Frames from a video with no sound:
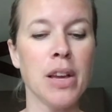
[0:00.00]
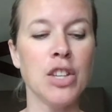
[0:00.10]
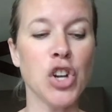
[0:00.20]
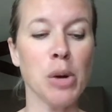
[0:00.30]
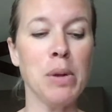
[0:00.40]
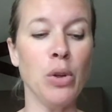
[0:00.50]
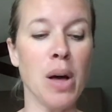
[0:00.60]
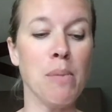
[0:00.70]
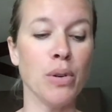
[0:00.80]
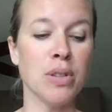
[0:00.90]
Jeremy knew
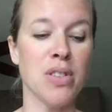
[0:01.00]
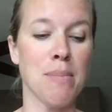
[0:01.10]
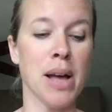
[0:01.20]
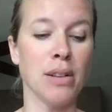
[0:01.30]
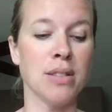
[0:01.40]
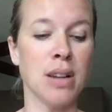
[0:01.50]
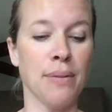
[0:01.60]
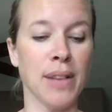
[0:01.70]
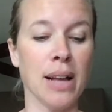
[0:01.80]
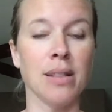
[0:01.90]
that most of them held stuff
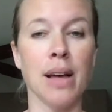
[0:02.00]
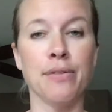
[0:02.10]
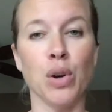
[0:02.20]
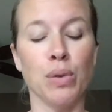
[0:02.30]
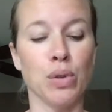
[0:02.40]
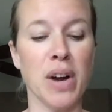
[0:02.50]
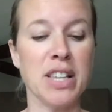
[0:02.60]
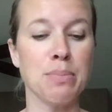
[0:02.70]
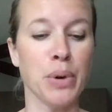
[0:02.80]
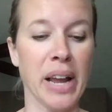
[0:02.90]
like leftover
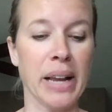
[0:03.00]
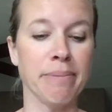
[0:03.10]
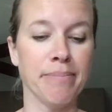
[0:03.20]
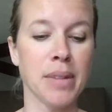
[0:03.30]
rice pudding.